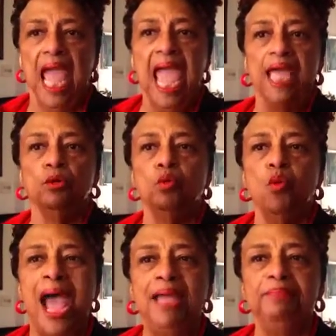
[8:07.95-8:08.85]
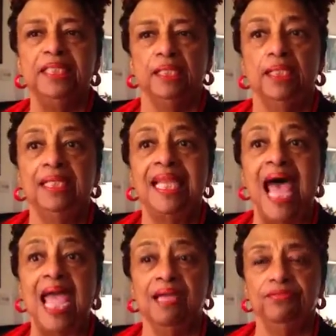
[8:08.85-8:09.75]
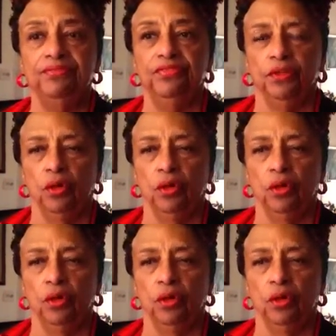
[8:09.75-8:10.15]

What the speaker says: and wiped life